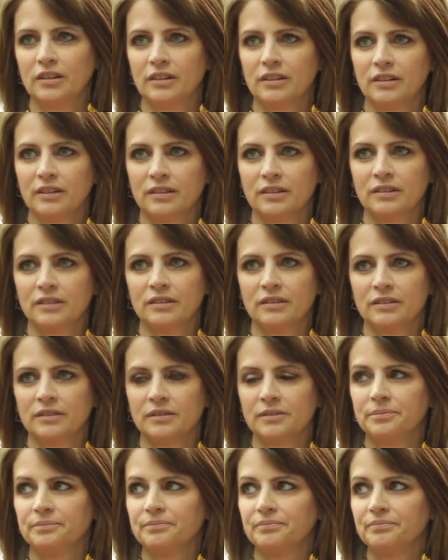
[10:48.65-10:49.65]
Yeah.
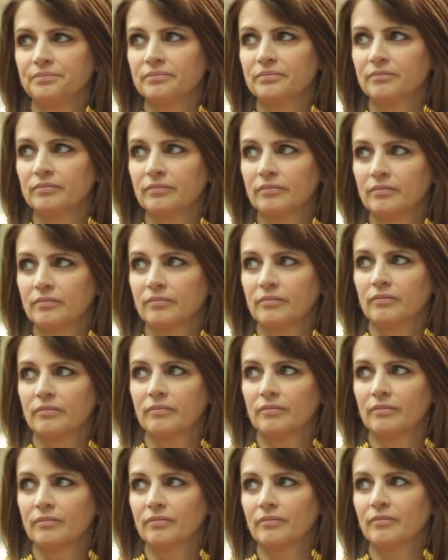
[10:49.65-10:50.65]
So it's not boring.
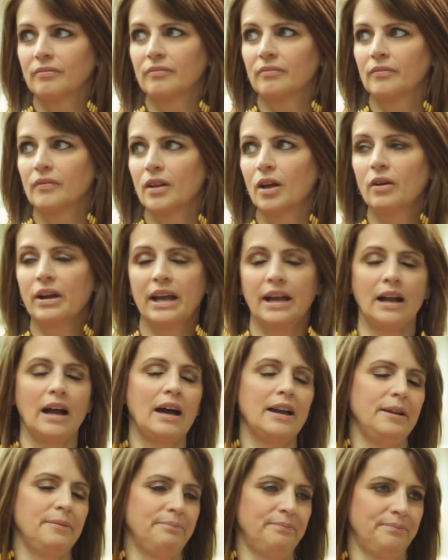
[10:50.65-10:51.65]
It's okay,
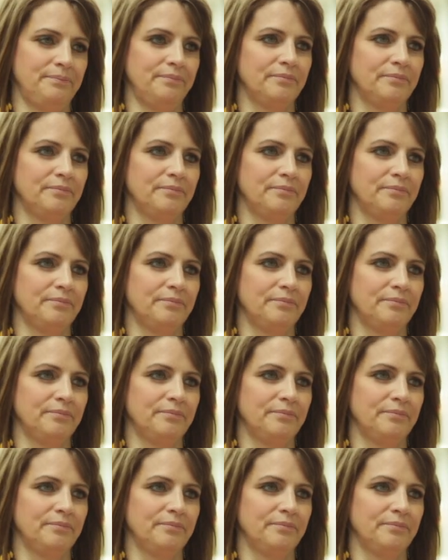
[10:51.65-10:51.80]
got it.